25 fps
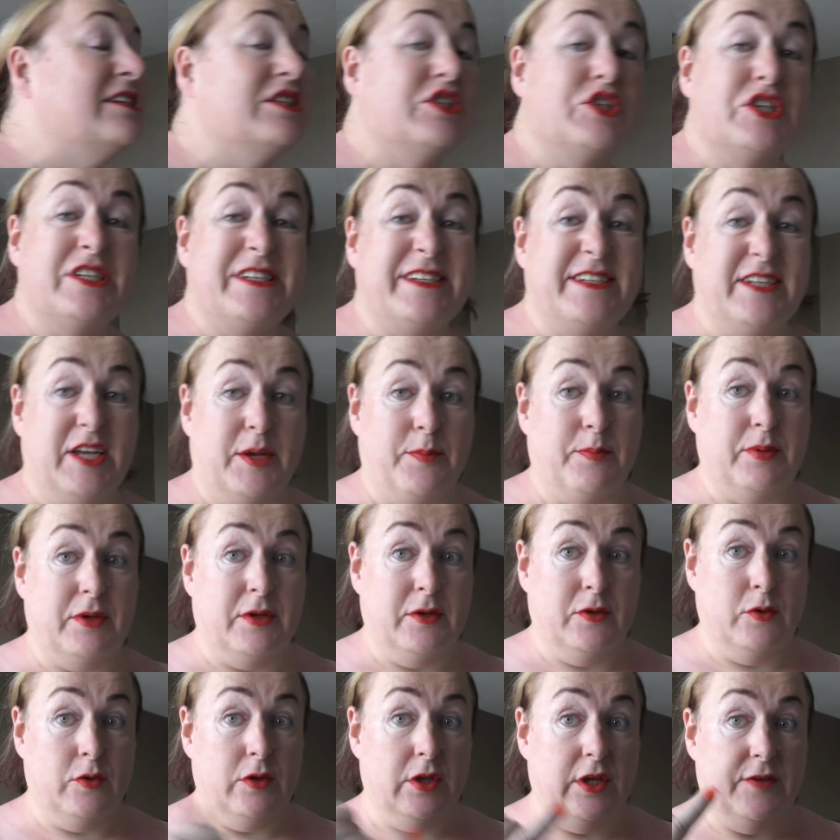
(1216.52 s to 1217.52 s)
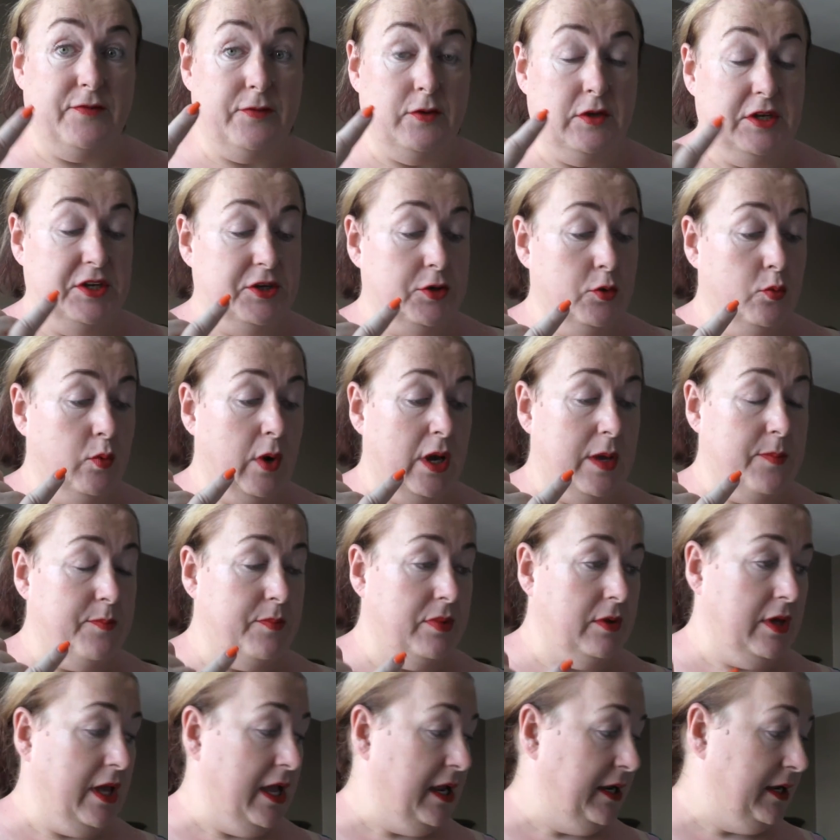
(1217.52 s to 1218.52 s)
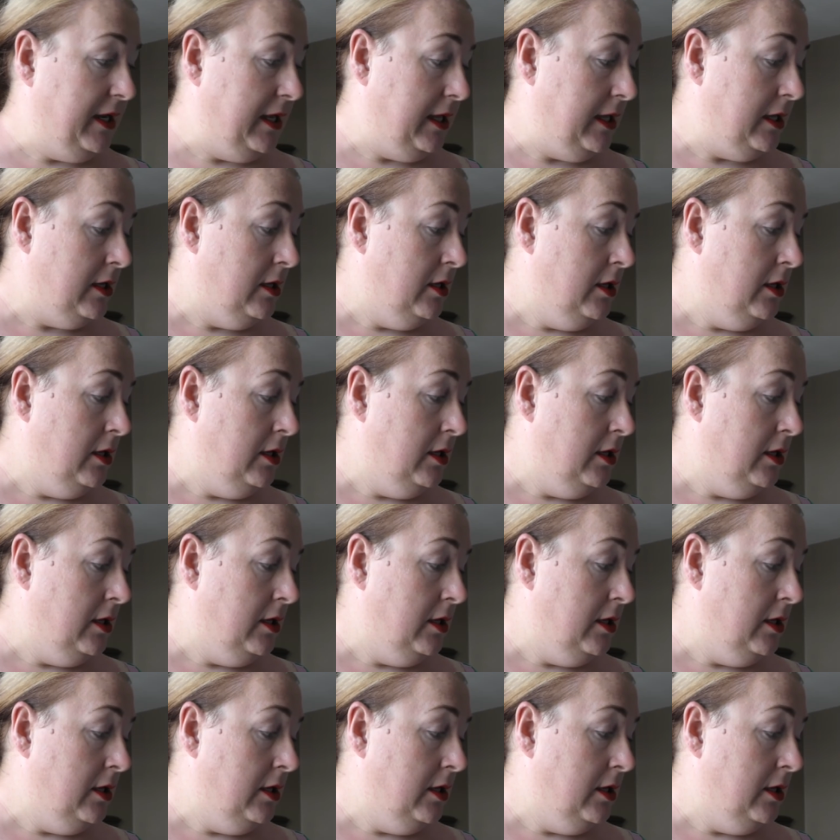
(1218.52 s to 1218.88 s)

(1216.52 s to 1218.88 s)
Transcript: Good tip, if you need to wipe any